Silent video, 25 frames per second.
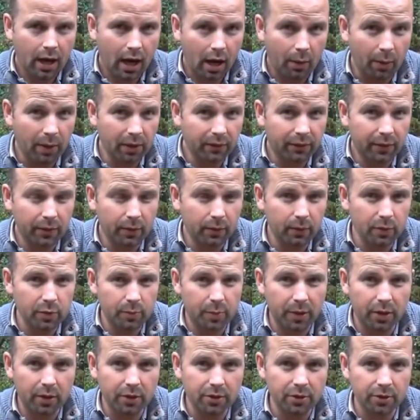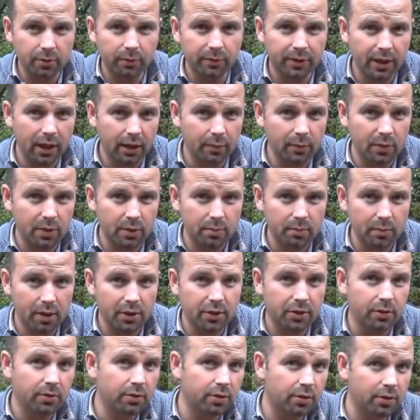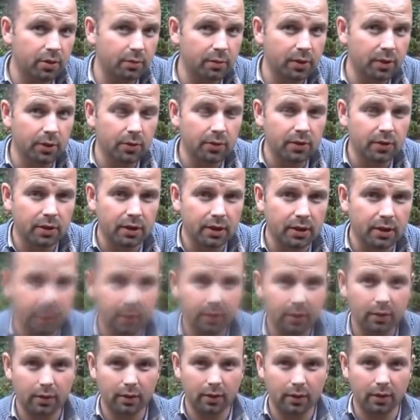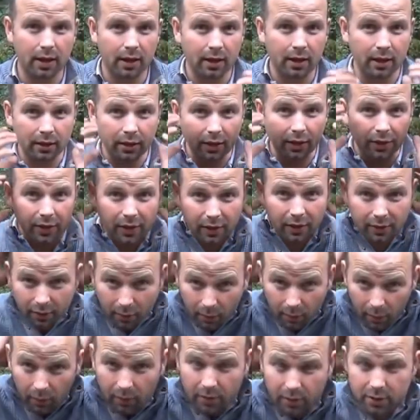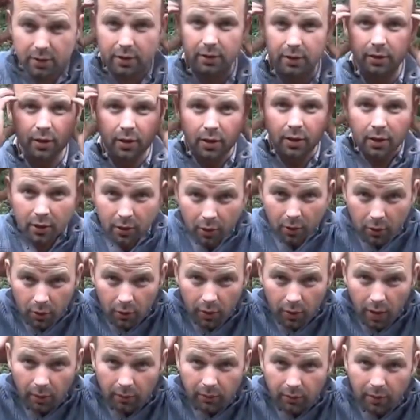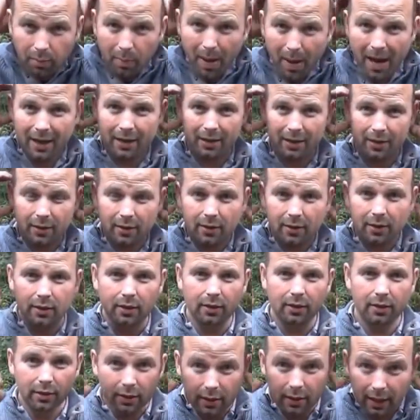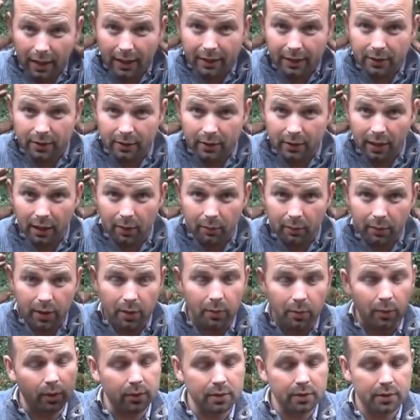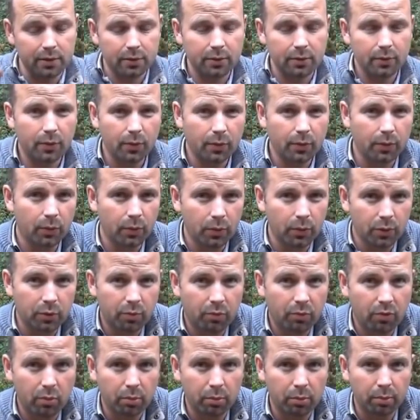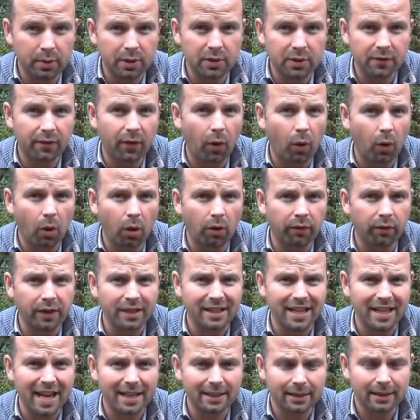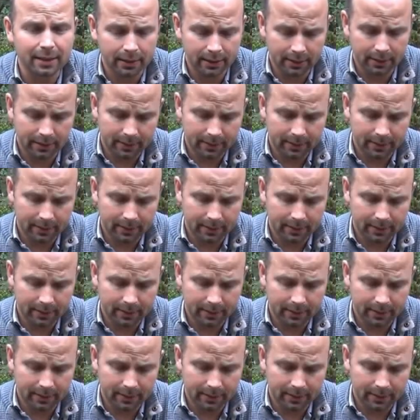I went for those because sometimes my son's going to be using this, and I think the ones that go around the back, the lightweight ones, would probably fall off his head.